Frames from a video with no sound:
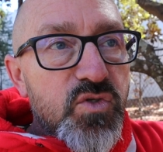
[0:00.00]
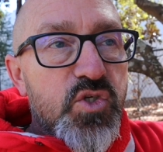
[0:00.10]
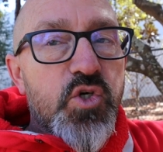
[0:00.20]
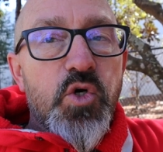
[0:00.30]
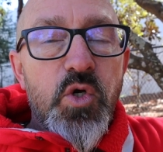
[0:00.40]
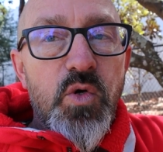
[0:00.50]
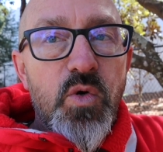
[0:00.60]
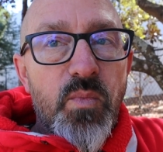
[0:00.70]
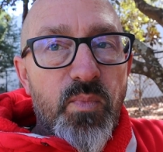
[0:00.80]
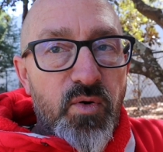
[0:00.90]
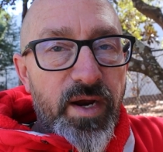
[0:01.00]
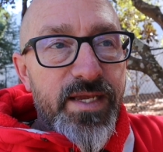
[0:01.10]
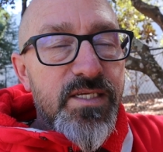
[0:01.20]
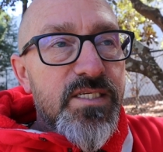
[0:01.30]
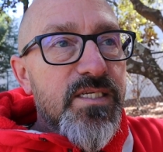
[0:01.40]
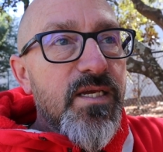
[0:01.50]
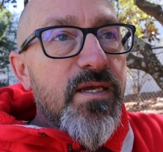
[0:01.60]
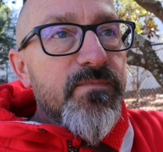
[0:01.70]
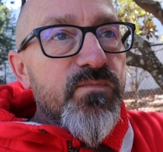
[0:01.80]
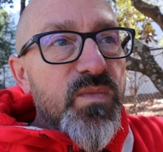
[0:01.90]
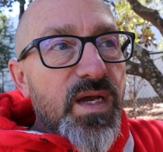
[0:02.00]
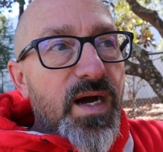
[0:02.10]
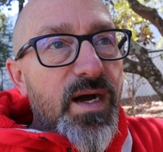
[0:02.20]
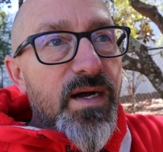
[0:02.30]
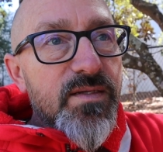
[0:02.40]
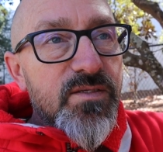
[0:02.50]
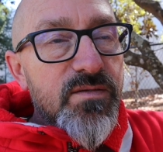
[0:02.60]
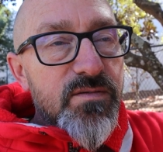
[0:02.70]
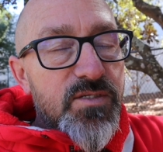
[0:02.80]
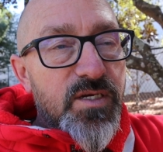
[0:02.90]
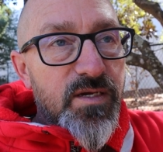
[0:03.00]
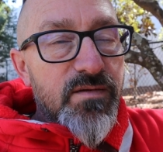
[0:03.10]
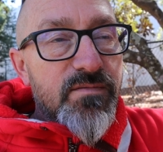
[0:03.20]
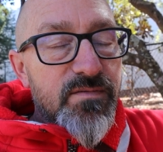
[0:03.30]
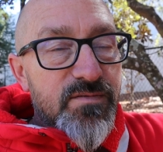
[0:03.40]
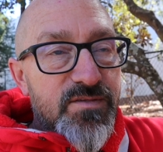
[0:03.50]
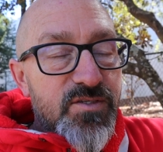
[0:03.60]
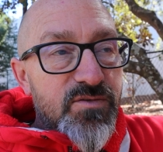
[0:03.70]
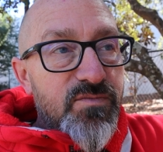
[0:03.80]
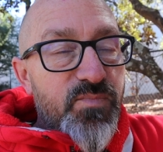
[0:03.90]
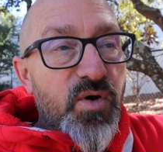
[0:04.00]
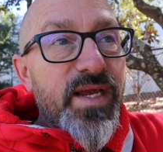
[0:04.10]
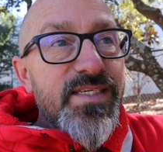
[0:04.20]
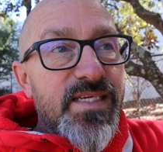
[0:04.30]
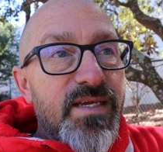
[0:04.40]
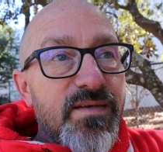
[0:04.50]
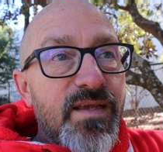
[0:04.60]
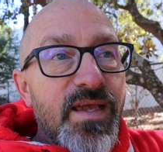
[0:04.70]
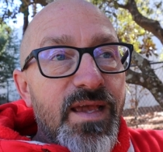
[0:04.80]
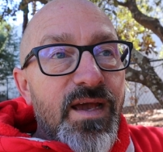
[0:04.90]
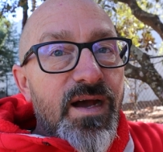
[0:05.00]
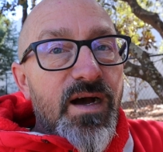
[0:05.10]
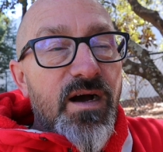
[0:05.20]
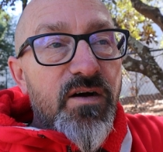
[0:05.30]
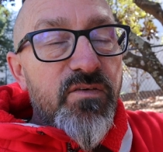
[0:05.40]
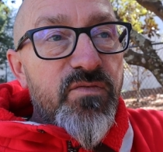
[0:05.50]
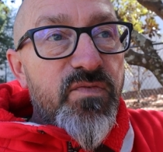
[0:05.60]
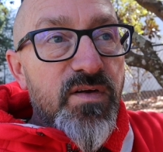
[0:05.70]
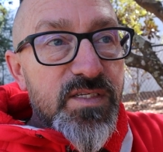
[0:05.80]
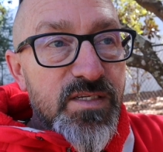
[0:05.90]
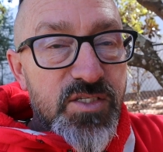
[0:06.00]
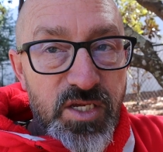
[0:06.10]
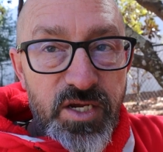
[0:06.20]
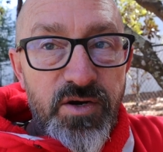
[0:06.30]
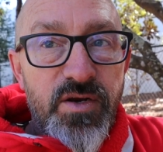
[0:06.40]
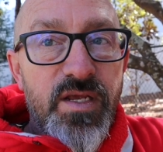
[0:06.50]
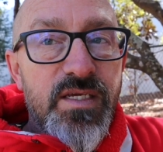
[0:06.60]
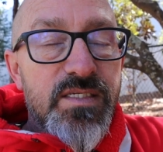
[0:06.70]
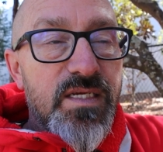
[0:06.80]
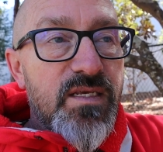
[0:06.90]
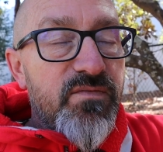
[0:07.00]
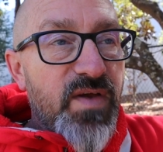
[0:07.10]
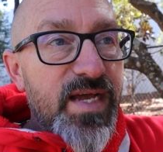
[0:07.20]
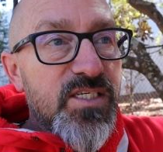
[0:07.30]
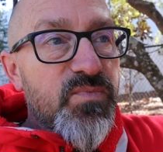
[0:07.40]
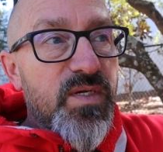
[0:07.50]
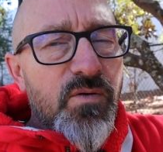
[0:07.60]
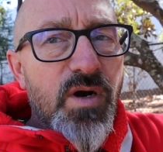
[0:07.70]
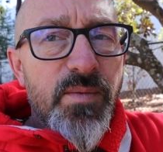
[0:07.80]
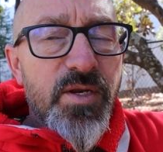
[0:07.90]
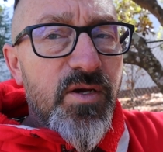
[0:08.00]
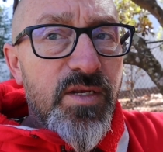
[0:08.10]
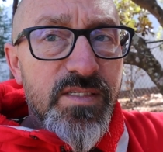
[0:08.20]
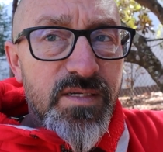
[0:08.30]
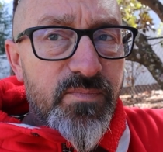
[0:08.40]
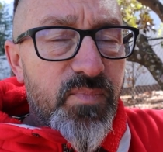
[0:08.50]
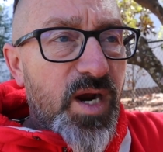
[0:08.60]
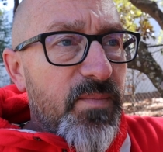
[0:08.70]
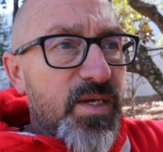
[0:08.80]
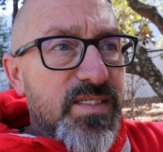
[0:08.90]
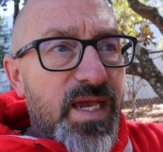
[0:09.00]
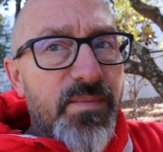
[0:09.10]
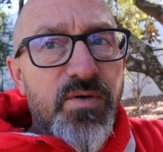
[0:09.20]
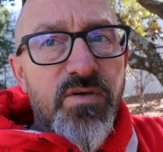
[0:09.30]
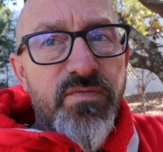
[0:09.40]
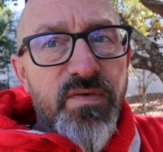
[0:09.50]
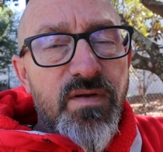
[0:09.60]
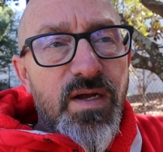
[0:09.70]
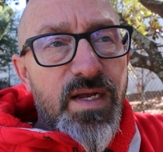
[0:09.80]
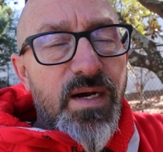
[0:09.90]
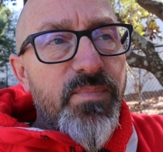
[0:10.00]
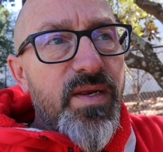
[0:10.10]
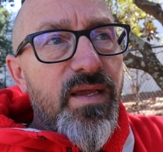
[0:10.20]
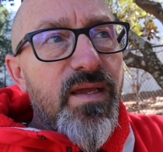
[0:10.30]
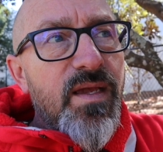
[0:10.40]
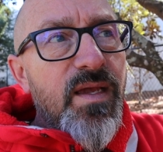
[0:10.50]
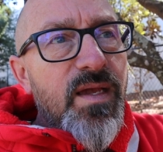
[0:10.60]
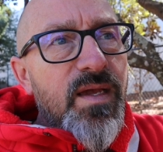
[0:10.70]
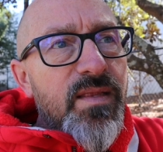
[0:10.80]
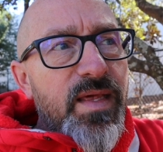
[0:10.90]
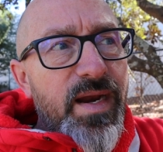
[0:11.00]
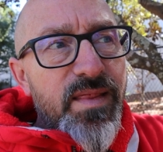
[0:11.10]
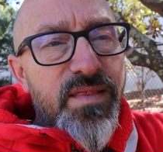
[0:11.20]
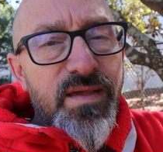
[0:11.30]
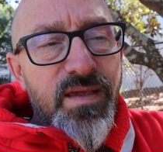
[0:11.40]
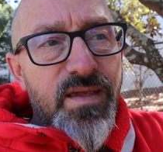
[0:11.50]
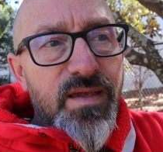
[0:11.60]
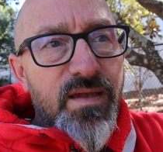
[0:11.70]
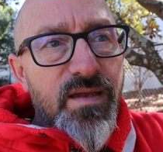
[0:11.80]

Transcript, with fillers: true price to pricing of securities and investment. Robinhood is a prime example of a company that I think